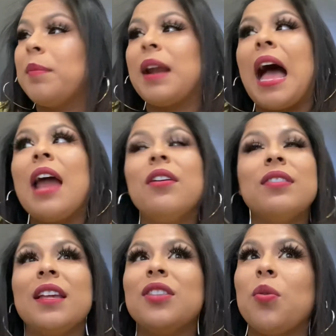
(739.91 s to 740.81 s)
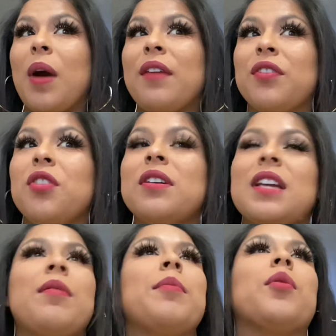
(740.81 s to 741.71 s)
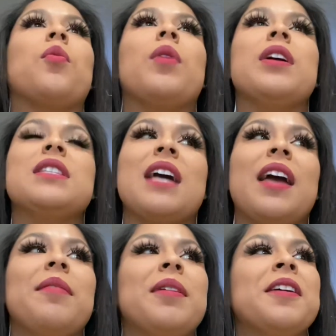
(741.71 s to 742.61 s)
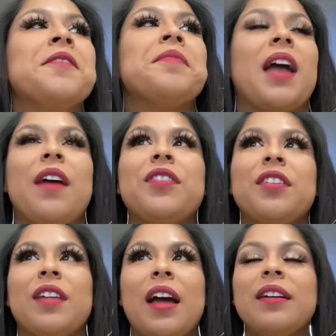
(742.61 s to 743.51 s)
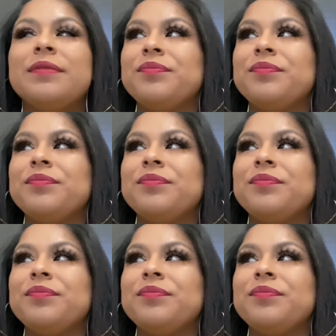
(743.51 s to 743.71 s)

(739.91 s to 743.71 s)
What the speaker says: But I don't think the wife knew, because I remember one time after that,